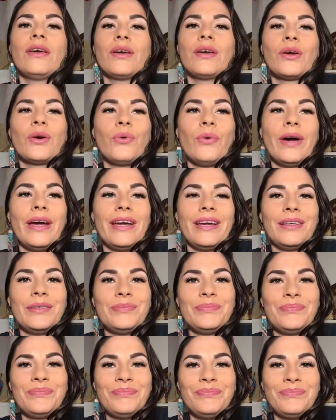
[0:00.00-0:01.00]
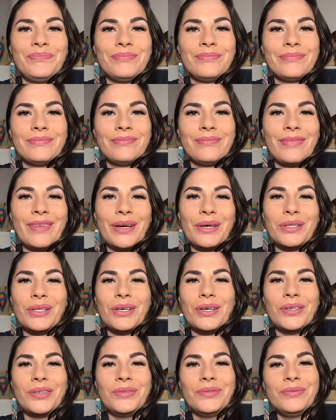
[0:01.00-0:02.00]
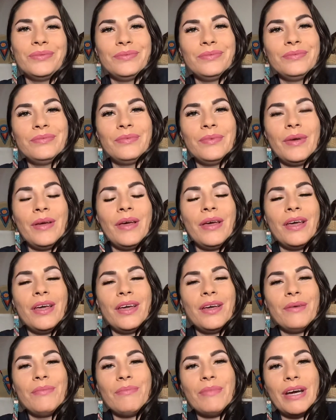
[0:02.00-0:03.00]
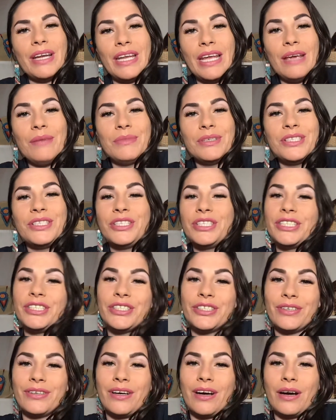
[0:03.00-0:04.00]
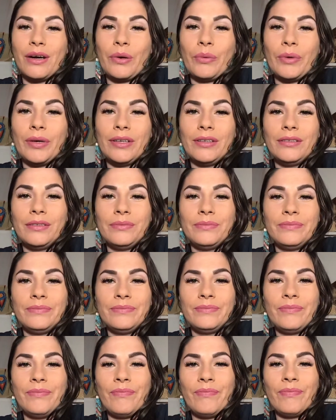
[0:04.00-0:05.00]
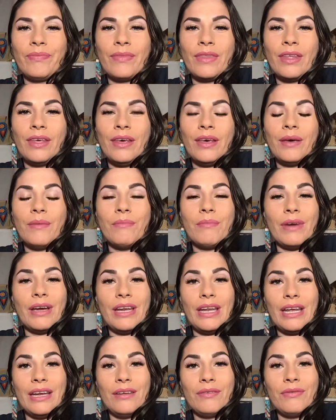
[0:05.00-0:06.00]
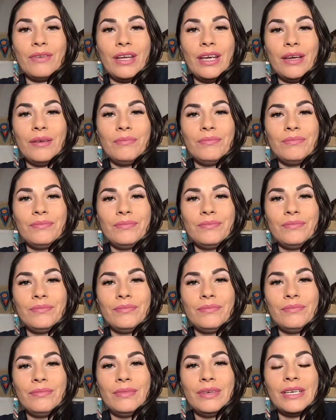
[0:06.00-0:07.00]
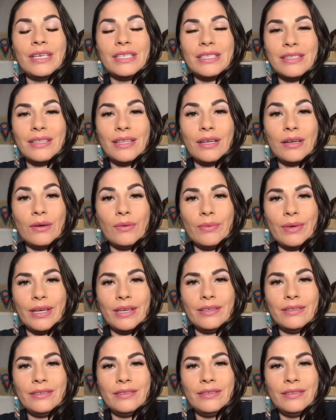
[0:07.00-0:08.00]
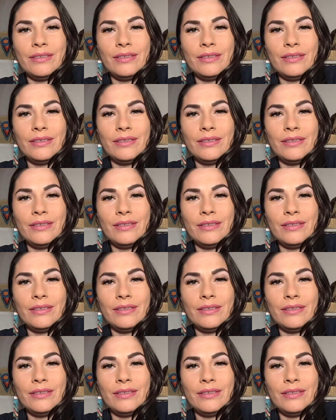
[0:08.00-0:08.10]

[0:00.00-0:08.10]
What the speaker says: Quay. Hello. My name is Ginger Knockwood. My native name is Little Wind.